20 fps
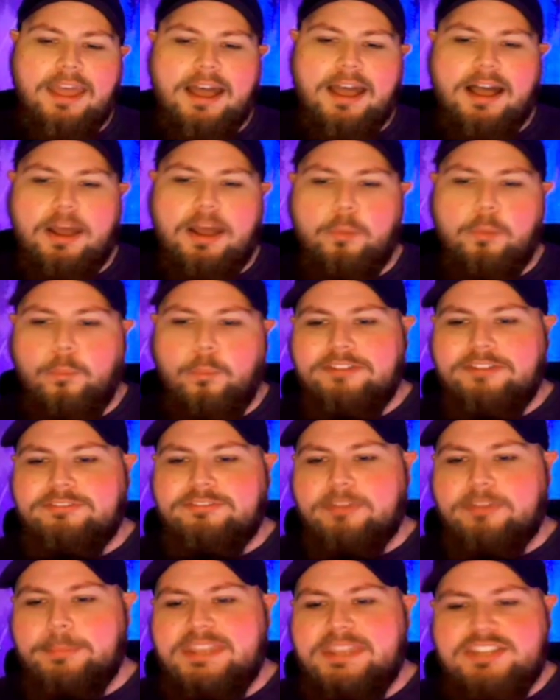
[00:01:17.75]
one
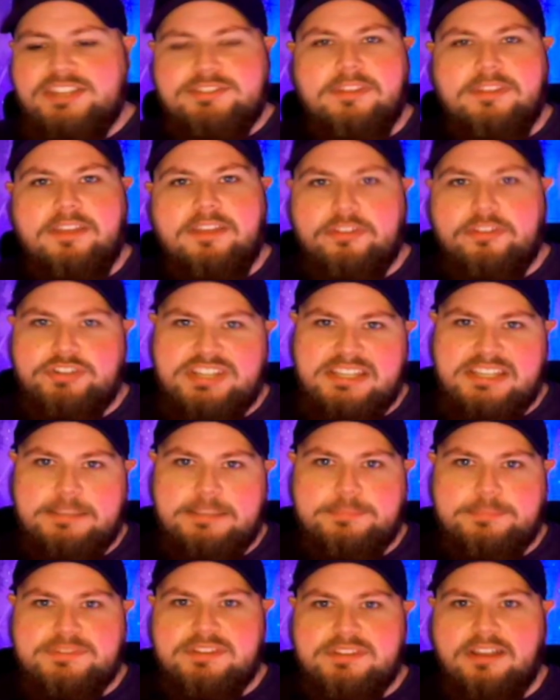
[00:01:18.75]
from each of the other
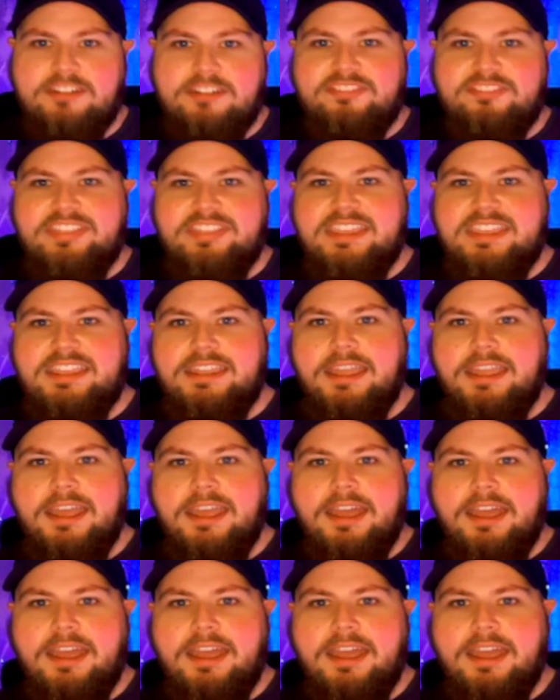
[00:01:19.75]
teams of the